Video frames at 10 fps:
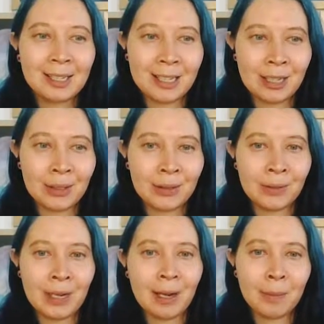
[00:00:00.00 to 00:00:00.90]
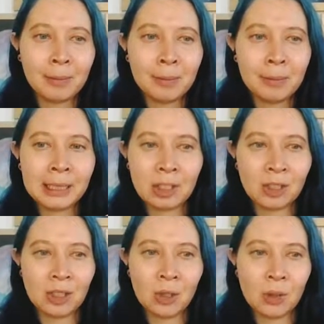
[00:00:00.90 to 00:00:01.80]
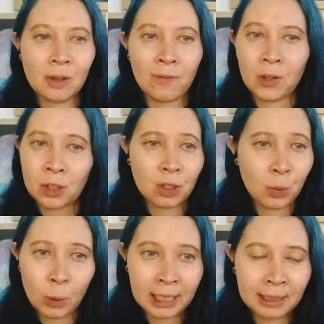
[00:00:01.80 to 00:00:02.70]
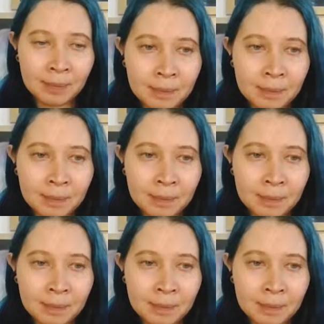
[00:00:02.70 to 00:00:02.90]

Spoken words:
So I'll probably just do the first one.